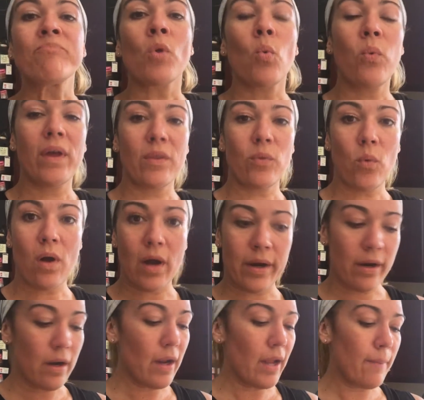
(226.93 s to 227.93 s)
with
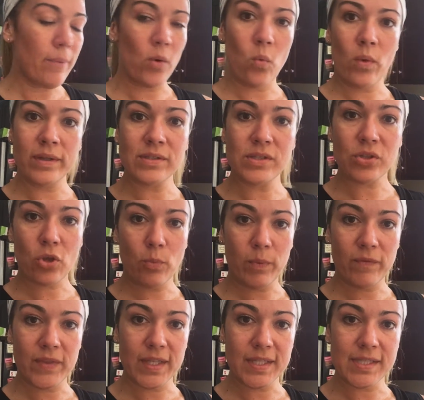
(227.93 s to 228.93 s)
water and put 1 scoop
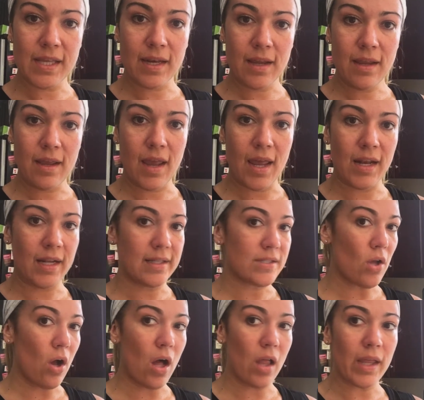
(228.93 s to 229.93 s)
of this in it, and
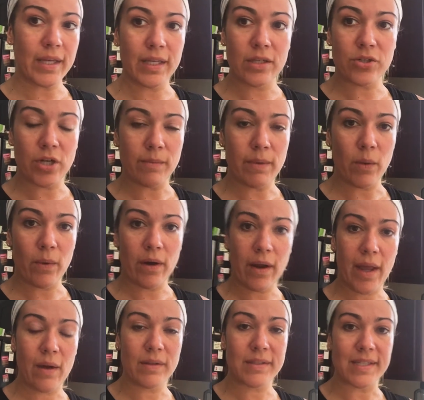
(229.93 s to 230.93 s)
it's all I need during my
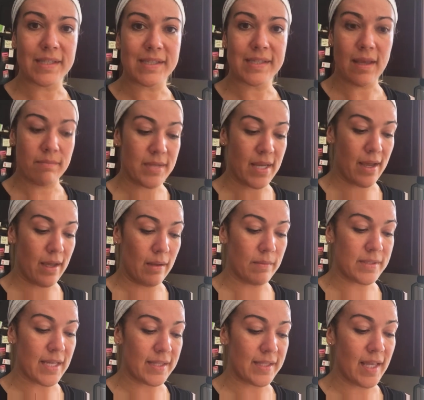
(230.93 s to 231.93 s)
workouts. And
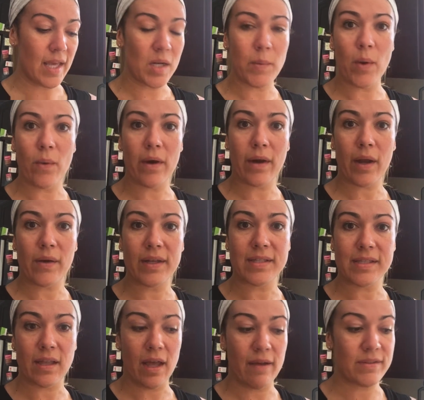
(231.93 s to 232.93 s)
sometimes at the end of my workout, I
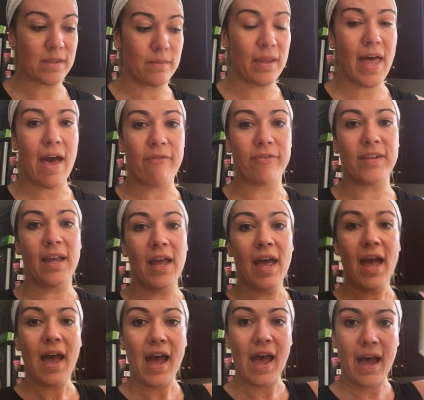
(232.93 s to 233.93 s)
still have some left.
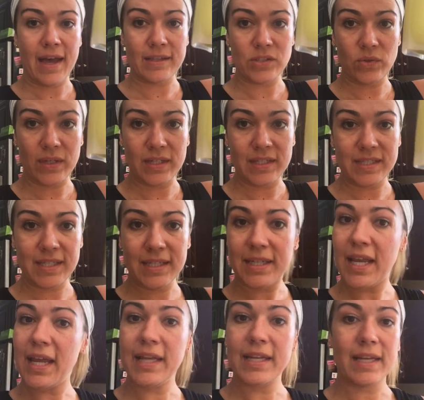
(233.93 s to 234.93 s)
As you can see
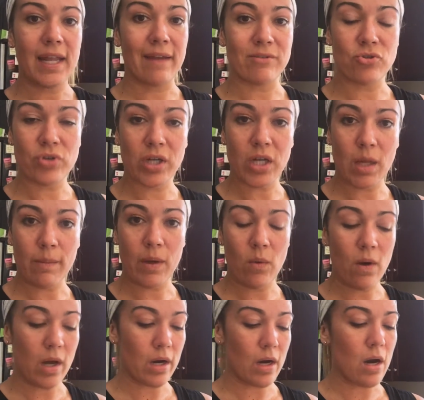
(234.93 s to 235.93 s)
today, I didn't have to drink all my
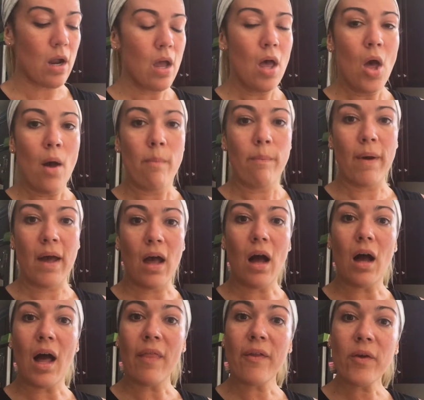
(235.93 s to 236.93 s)
water. But
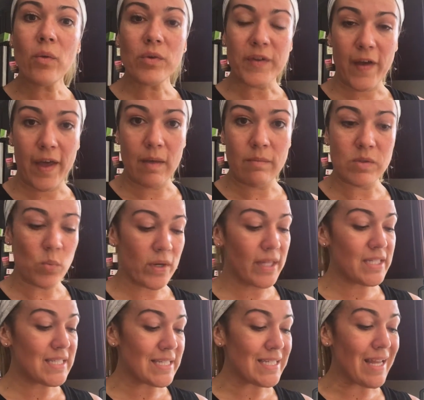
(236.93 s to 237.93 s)
other times when I
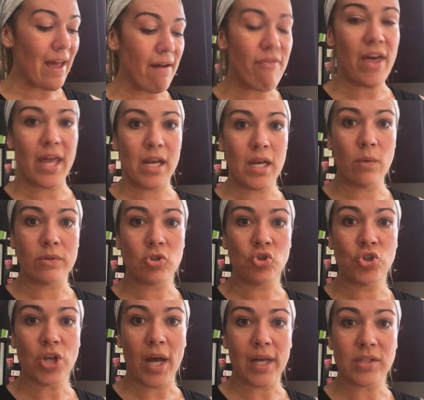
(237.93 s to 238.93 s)
didn't have that and I was
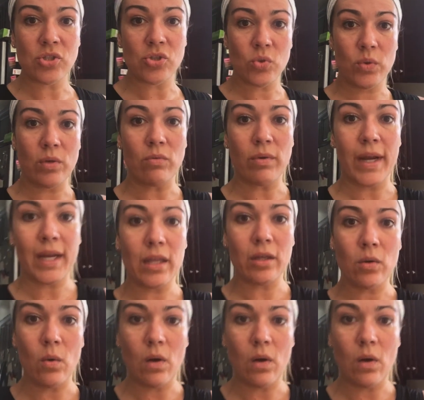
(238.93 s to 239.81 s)
just doing regular